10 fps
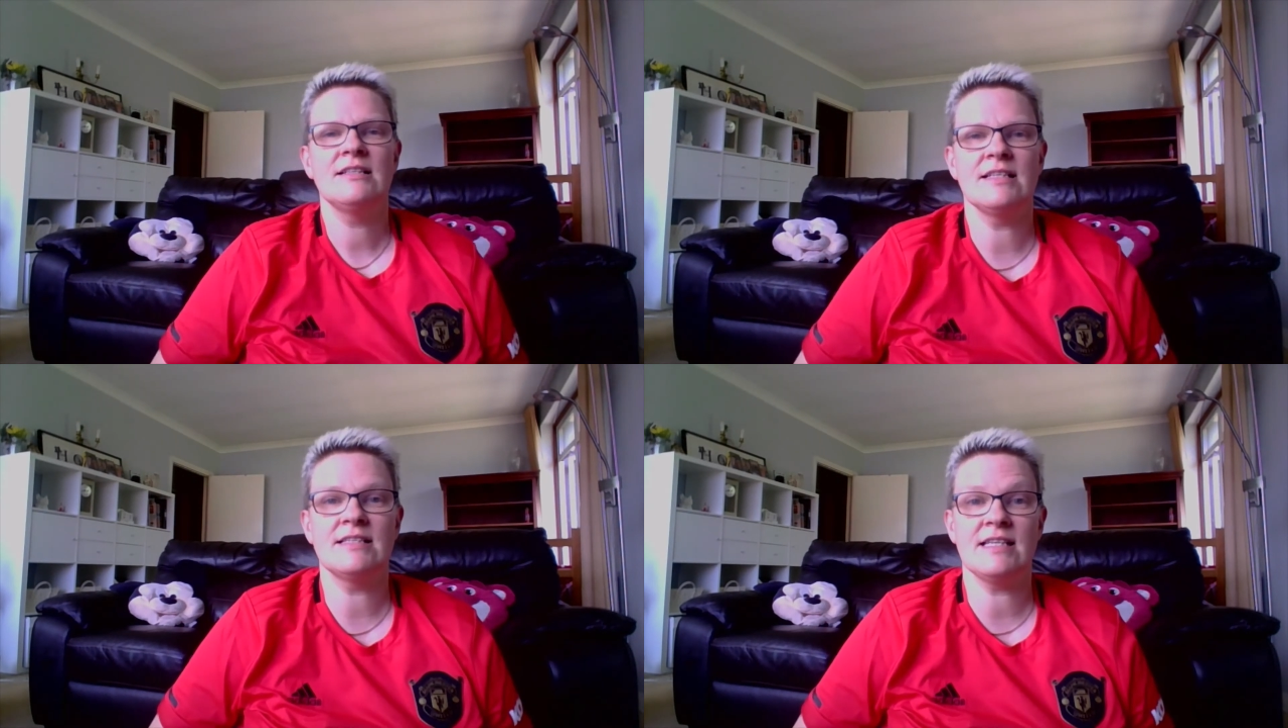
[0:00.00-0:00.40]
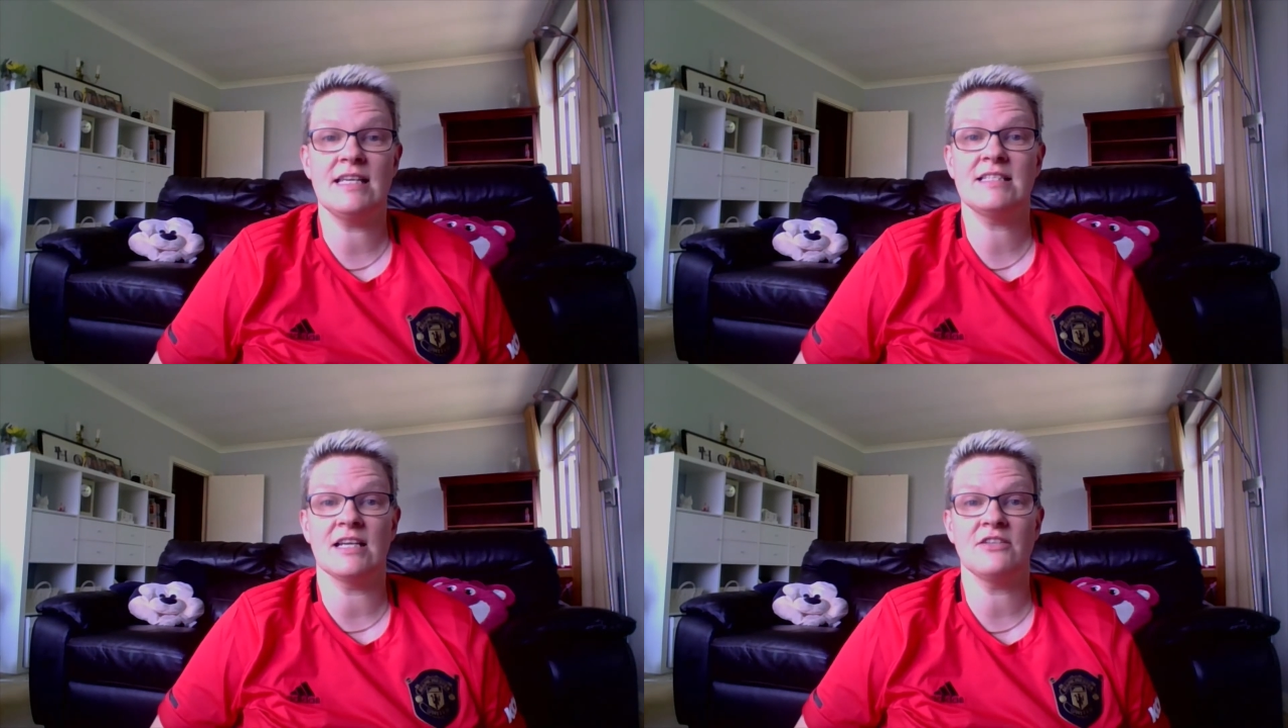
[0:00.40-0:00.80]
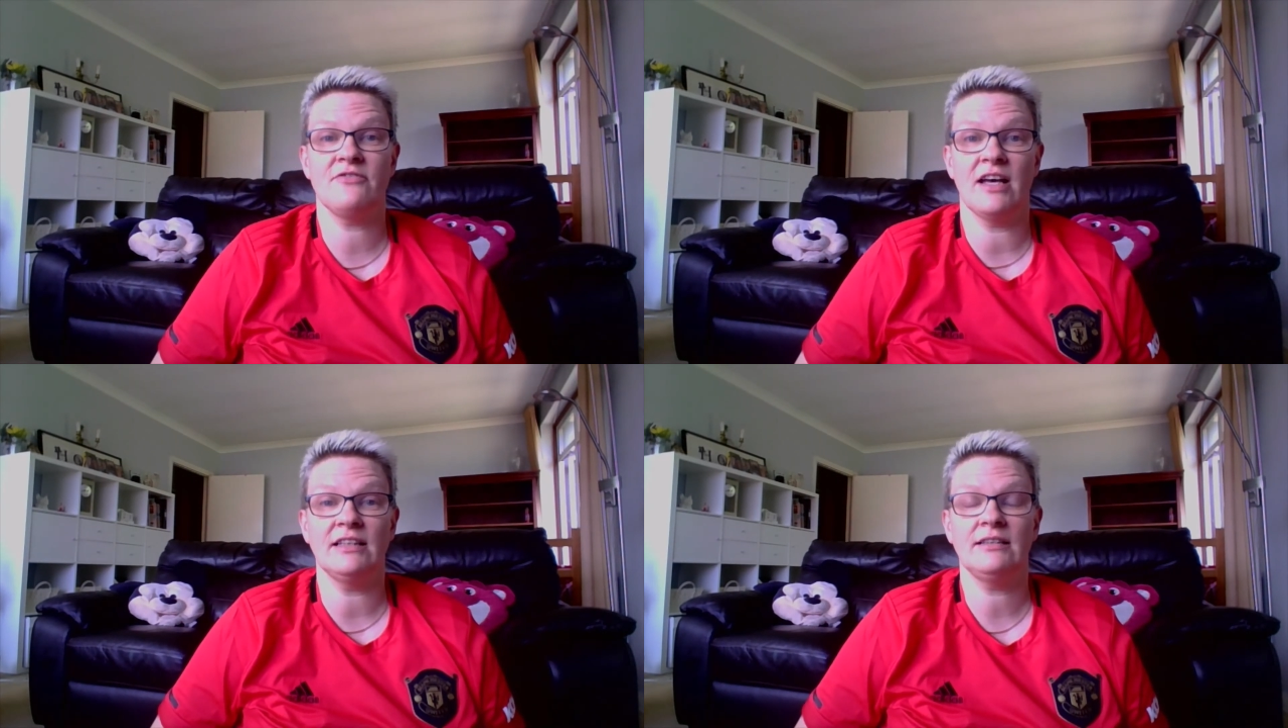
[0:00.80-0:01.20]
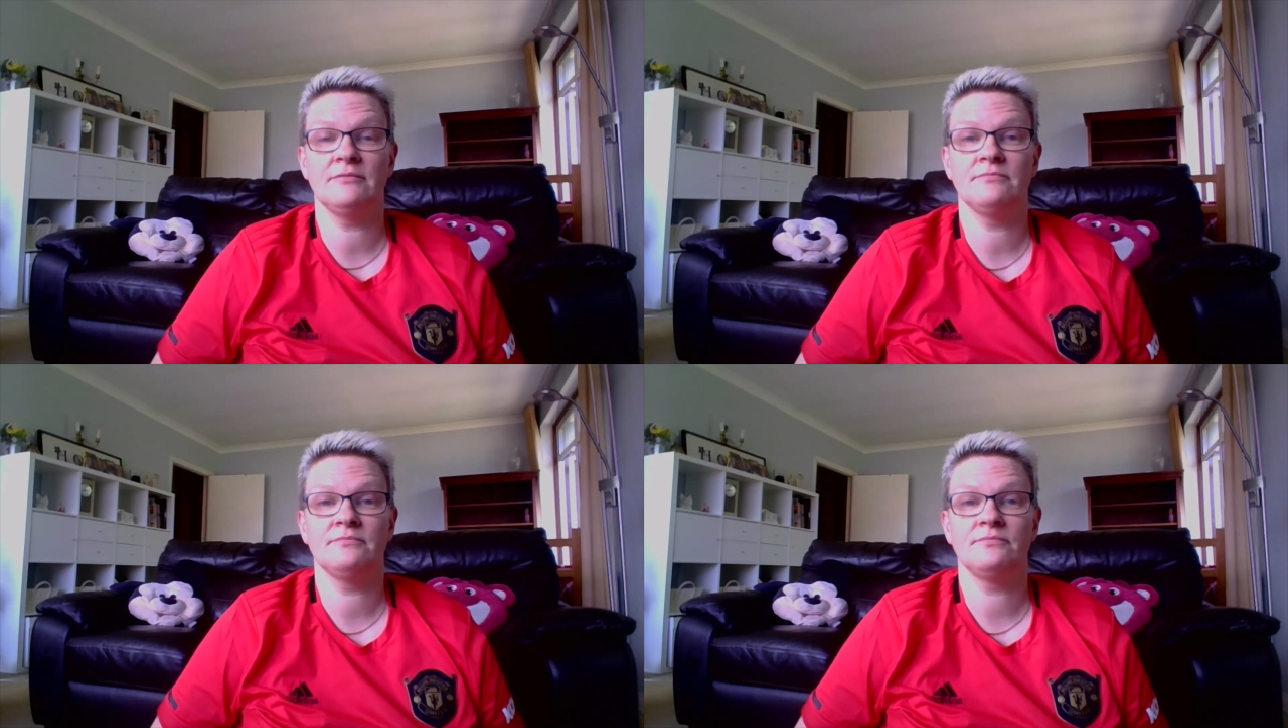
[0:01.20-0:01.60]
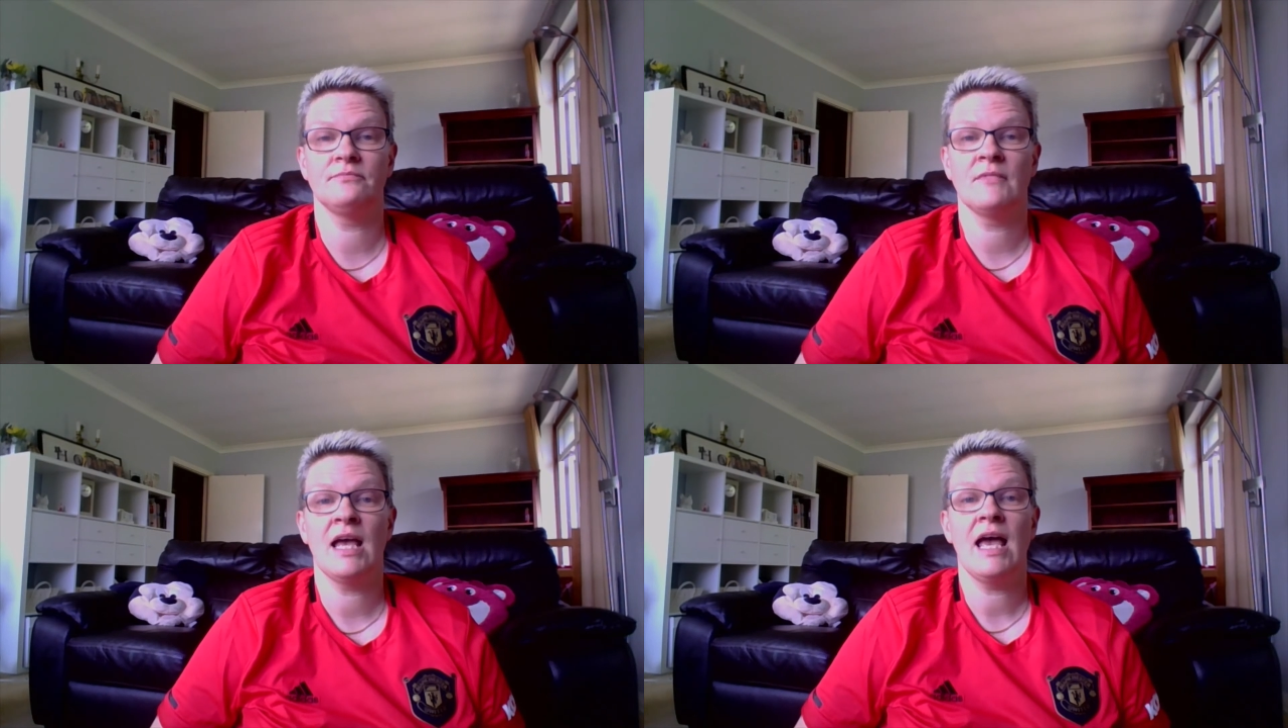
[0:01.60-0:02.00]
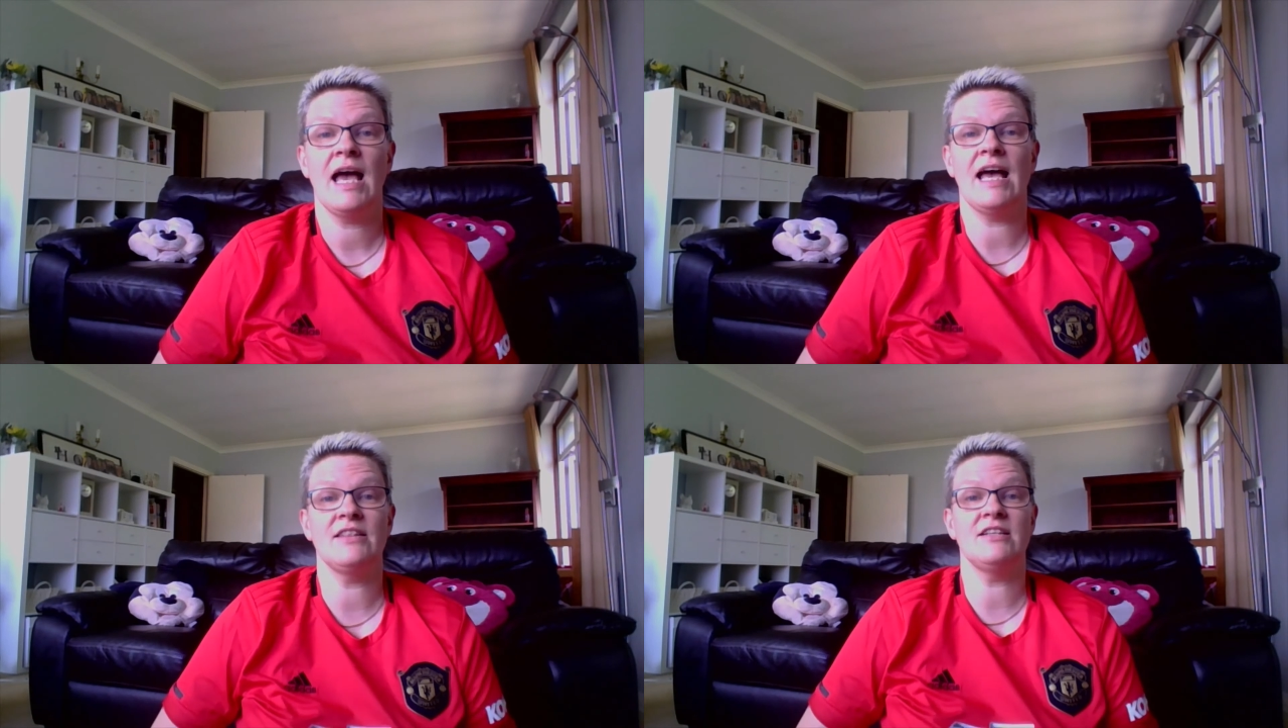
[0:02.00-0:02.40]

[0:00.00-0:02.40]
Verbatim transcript: to see such fun. And the